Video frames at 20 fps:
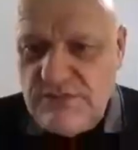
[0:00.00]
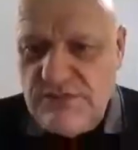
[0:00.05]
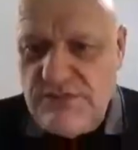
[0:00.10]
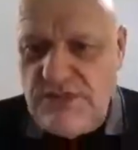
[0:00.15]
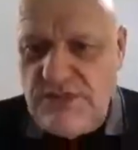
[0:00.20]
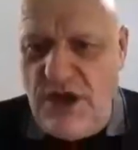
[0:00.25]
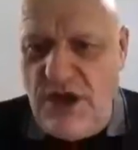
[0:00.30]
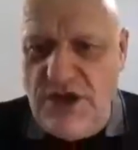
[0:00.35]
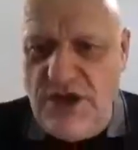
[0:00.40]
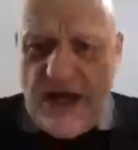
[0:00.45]
I
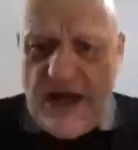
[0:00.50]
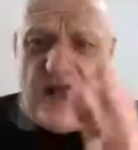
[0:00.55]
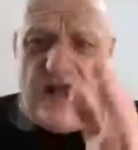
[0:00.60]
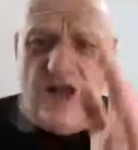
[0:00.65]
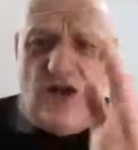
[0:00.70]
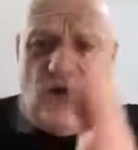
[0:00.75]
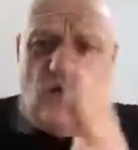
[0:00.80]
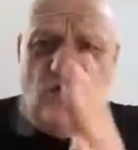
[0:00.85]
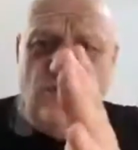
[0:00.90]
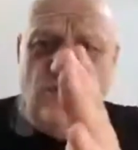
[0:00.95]
don't know how
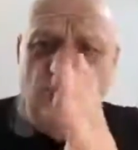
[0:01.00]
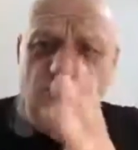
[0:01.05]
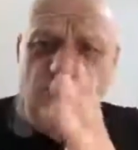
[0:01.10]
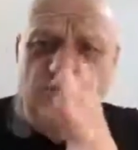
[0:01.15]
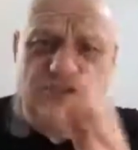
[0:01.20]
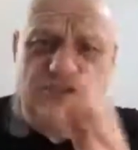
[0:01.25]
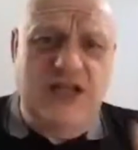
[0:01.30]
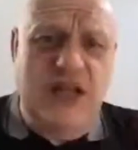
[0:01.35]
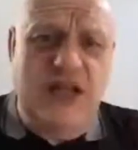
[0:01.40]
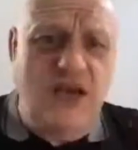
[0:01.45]
long I'm going to stay
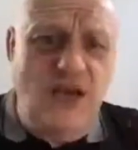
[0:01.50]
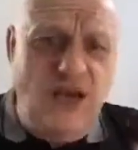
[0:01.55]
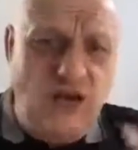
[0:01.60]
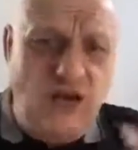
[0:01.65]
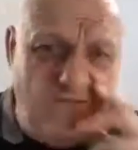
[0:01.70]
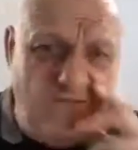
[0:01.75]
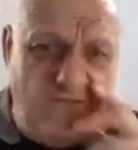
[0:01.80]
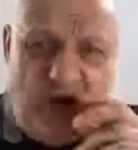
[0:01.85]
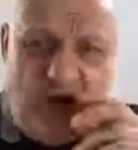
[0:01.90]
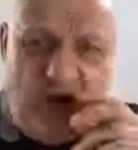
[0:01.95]
on the phone
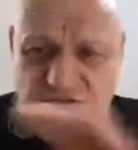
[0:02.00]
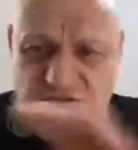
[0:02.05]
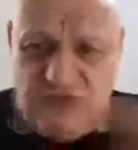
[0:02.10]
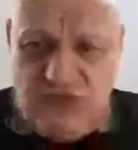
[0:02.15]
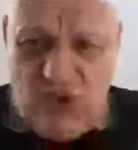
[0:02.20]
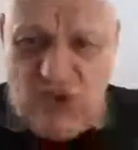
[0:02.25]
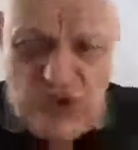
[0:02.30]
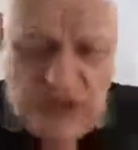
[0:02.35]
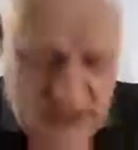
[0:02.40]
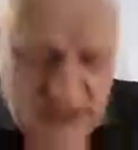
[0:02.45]
because it might get in the